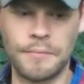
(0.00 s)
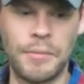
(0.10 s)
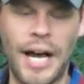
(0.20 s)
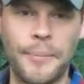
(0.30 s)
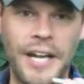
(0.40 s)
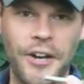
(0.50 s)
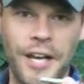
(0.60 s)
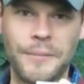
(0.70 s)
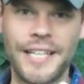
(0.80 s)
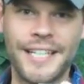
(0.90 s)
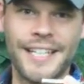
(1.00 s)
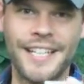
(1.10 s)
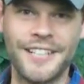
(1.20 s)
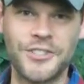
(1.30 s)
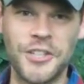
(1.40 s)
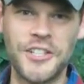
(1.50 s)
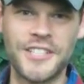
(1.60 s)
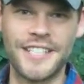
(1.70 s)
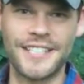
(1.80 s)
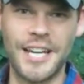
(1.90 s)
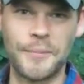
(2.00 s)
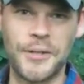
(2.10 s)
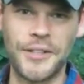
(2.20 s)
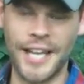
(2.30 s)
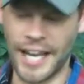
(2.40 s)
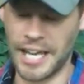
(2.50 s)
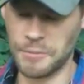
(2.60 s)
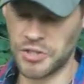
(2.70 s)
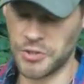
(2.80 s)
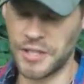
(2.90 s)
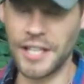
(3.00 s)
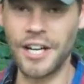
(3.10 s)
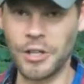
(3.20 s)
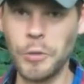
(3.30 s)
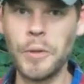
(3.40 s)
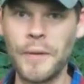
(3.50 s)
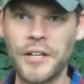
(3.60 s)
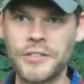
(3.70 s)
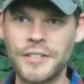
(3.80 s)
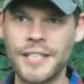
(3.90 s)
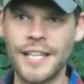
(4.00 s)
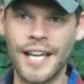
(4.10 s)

popping out on me. And so here's an example, and I am shooting aluminum arrows,